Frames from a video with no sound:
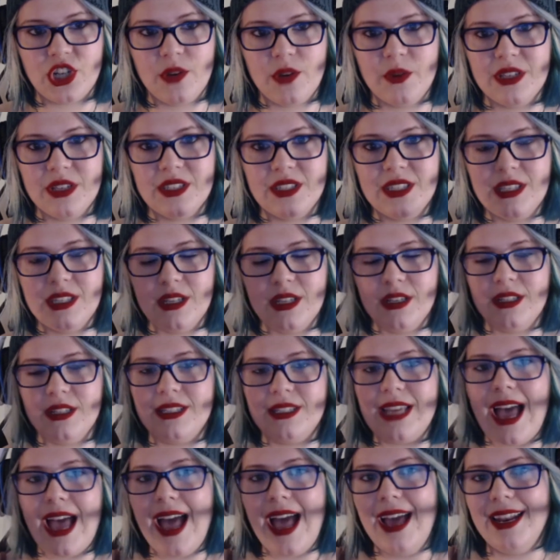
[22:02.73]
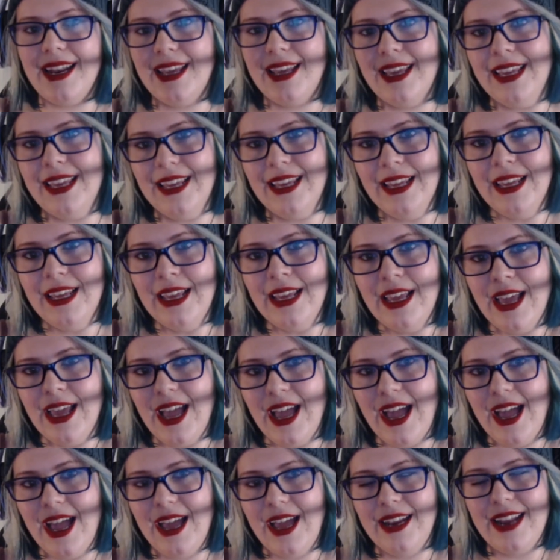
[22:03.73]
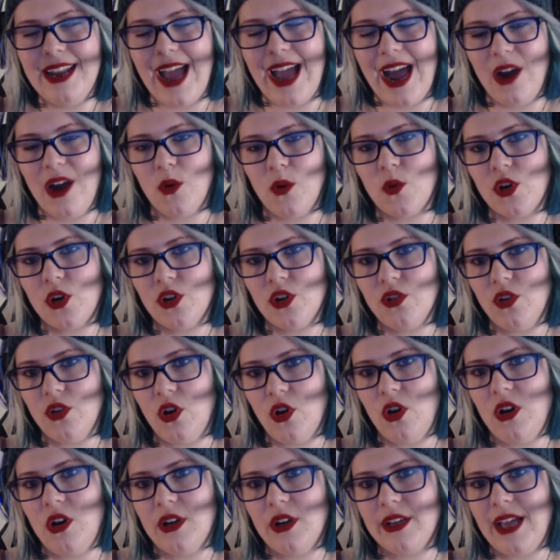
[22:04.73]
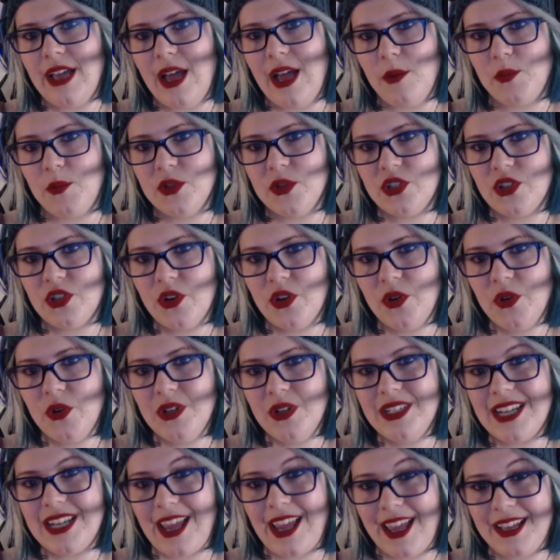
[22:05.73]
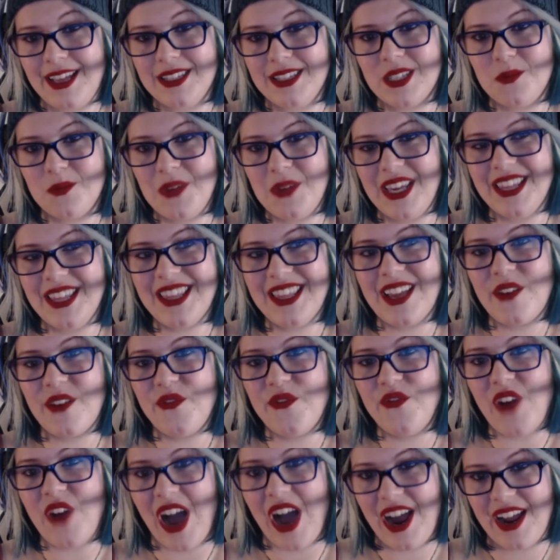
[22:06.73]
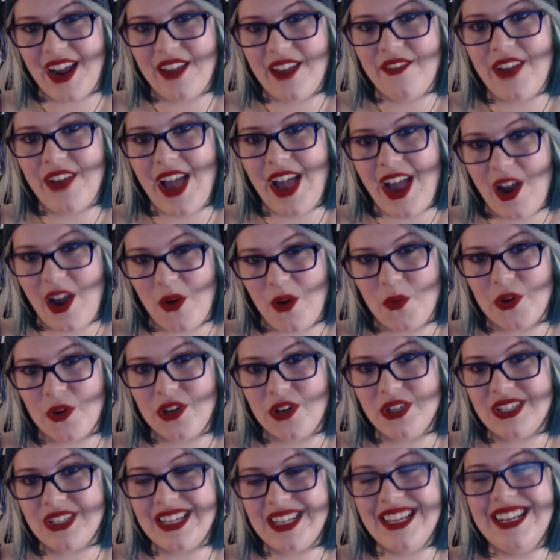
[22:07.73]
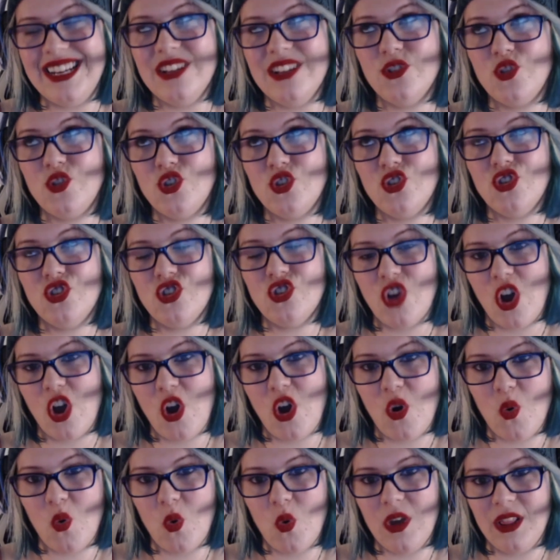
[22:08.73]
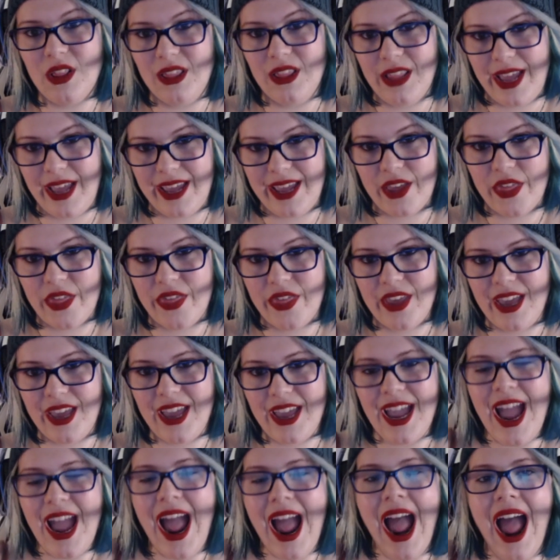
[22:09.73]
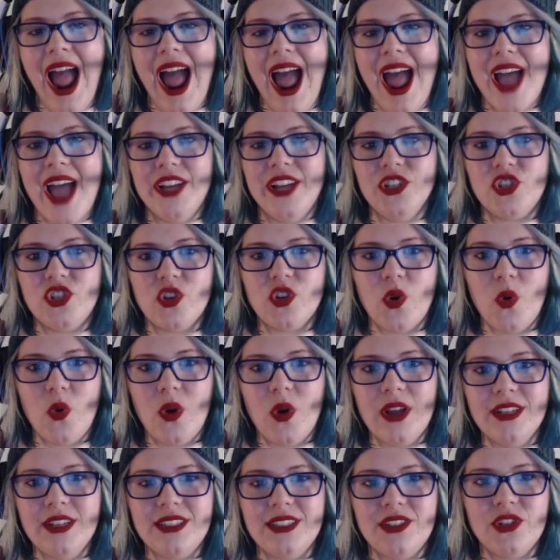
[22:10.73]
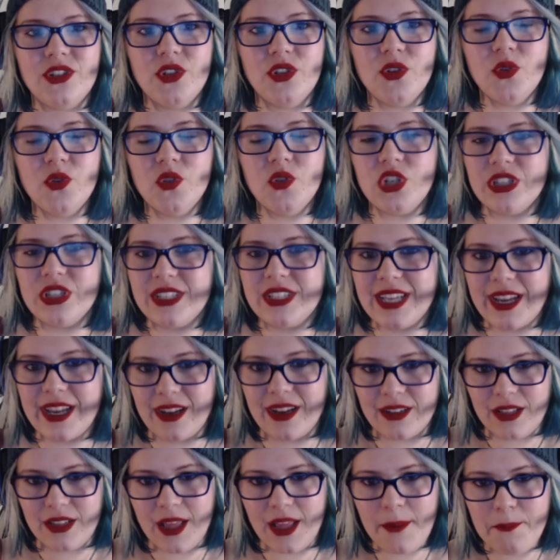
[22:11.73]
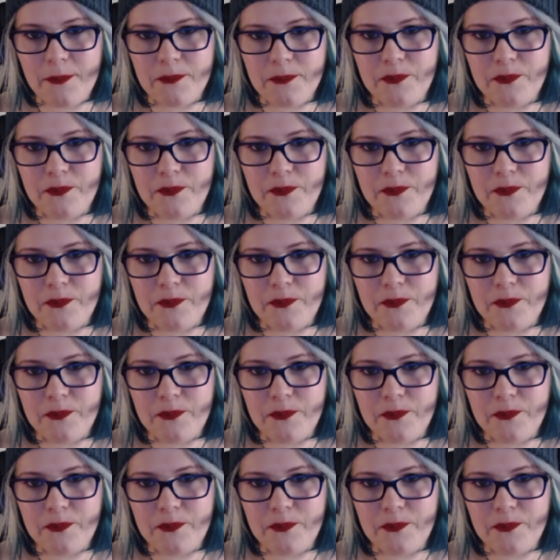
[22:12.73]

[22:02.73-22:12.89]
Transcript: because to edit an hour-long episode takes me like 5 hours. It is so lengthy. And so to just take a clip